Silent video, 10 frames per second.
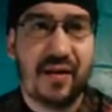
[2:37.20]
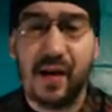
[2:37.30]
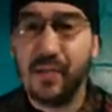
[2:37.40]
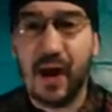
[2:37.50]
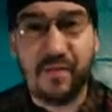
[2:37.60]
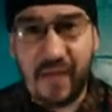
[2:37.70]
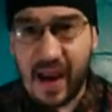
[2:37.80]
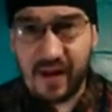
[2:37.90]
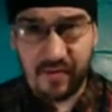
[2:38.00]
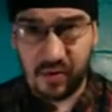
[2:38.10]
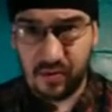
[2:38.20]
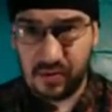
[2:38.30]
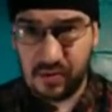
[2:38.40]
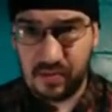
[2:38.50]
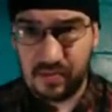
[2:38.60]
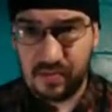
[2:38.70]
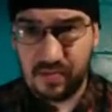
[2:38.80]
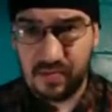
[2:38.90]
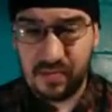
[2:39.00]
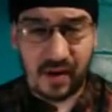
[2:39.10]
I'm not a fan of hers.
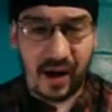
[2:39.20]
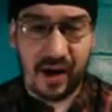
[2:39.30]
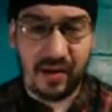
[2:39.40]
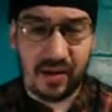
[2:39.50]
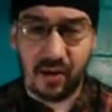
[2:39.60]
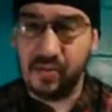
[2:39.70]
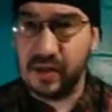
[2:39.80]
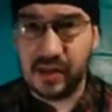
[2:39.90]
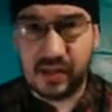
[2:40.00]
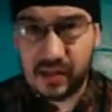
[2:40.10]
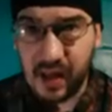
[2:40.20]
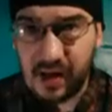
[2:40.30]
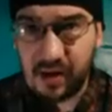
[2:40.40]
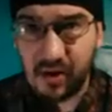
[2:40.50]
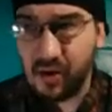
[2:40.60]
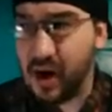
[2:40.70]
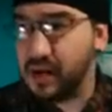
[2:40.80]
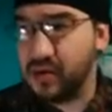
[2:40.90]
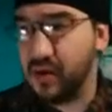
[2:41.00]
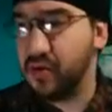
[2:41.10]
I don't dislike her.
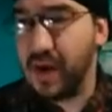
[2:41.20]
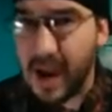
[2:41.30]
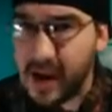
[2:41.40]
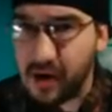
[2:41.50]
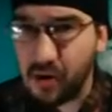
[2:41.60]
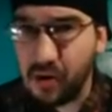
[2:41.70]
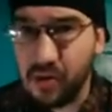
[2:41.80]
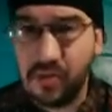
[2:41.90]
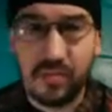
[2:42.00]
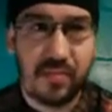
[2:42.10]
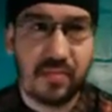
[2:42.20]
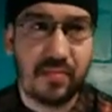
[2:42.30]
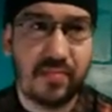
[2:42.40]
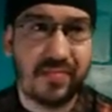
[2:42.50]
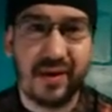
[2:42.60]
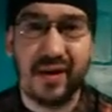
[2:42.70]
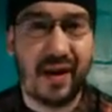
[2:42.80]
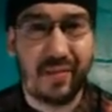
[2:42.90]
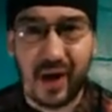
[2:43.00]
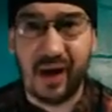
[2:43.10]
I don't hate her. But
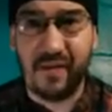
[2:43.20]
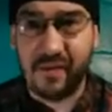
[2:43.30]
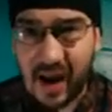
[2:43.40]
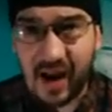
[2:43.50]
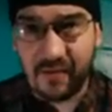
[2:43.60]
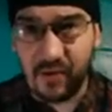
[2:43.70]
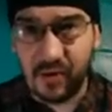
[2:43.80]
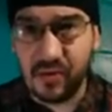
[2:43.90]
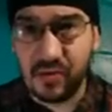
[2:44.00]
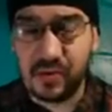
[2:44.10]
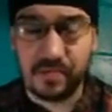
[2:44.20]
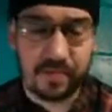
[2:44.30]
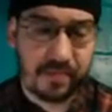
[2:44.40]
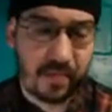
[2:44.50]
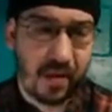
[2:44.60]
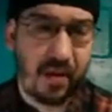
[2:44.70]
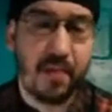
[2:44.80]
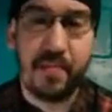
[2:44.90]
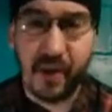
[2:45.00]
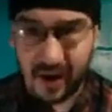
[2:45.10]
I'm not a fan of hers.
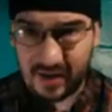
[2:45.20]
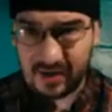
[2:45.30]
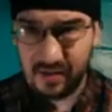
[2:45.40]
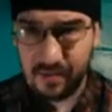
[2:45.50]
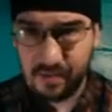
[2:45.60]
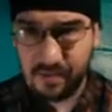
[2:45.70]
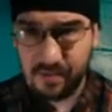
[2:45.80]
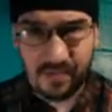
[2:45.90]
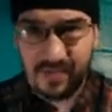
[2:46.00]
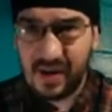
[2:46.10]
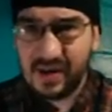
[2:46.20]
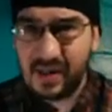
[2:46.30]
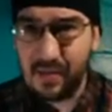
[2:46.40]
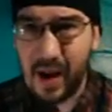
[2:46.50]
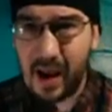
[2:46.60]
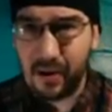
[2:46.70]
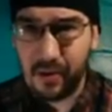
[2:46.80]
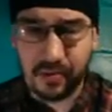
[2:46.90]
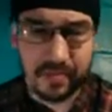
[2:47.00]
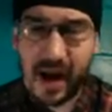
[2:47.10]
But doesn't
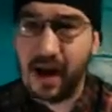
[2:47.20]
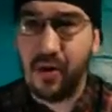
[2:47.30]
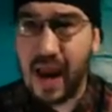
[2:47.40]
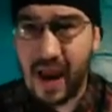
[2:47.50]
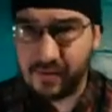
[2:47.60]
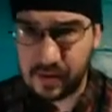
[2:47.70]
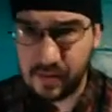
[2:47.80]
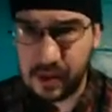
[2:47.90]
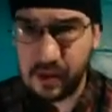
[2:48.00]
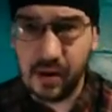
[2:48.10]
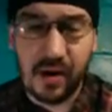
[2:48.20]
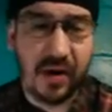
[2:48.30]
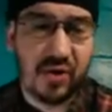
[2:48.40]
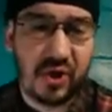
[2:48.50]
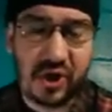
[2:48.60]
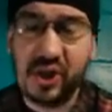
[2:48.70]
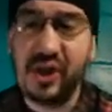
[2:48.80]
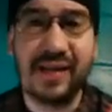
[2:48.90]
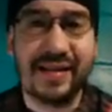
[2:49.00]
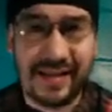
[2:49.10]
matter. I don't have to be.
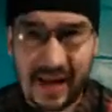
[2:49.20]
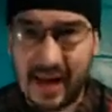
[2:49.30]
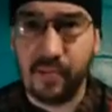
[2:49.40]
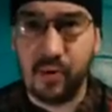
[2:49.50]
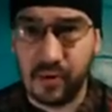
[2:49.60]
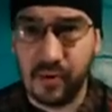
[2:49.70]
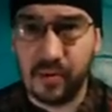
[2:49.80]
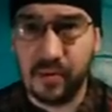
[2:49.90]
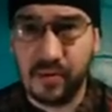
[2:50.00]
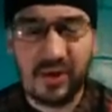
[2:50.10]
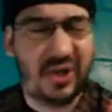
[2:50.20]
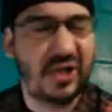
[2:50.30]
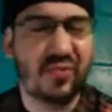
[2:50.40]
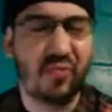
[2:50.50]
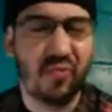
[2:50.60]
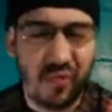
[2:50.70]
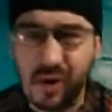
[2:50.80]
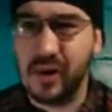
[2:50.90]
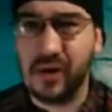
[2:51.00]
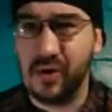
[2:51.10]
She is damn good. She's
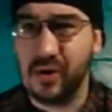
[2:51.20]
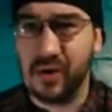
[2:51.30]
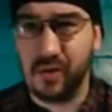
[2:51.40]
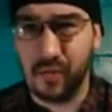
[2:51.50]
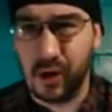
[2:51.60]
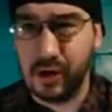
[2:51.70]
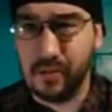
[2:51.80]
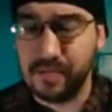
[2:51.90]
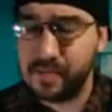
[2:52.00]
really good in the ring.